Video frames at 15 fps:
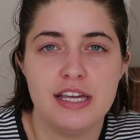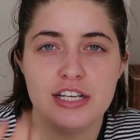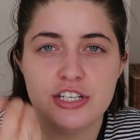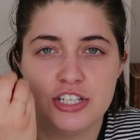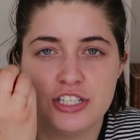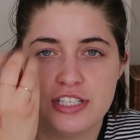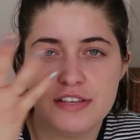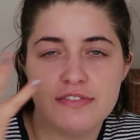and
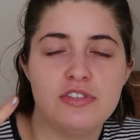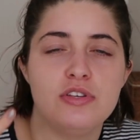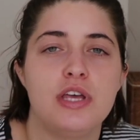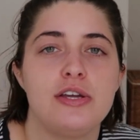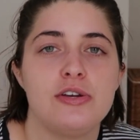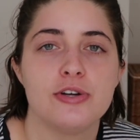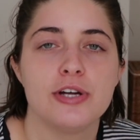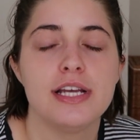it just gives you
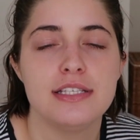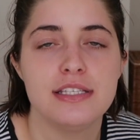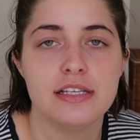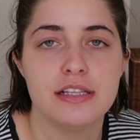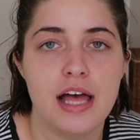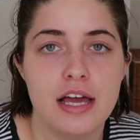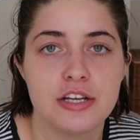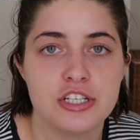like crazy
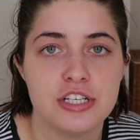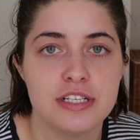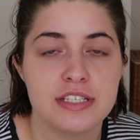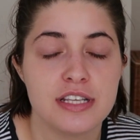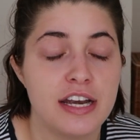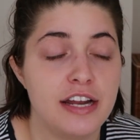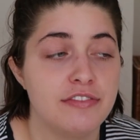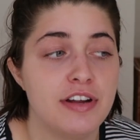
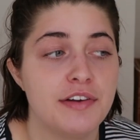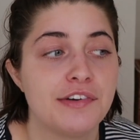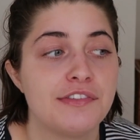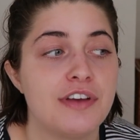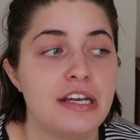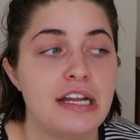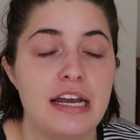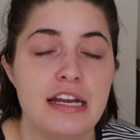lashes, and I've never
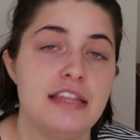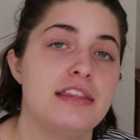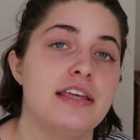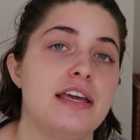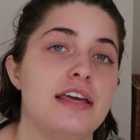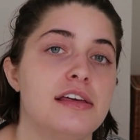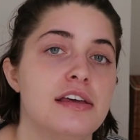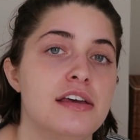found
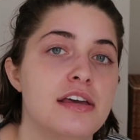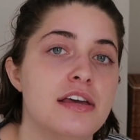anything